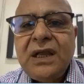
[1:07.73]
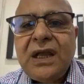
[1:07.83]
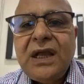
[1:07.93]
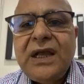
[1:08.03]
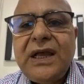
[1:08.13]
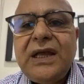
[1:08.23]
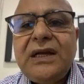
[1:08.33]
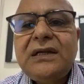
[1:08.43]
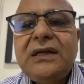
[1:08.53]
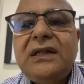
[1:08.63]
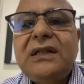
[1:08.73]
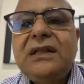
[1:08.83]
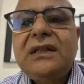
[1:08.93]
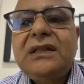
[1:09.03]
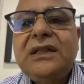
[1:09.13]
and
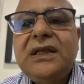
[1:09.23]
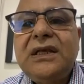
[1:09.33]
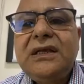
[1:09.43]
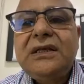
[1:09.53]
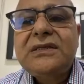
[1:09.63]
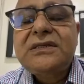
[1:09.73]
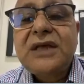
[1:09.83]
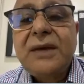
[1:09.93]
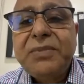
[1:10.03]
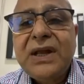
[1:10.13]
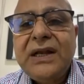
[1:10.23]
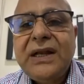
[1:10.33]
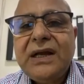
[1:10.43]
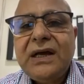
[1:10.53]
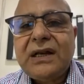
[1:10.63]
the
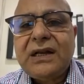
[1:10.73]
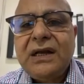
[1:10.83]
subclinical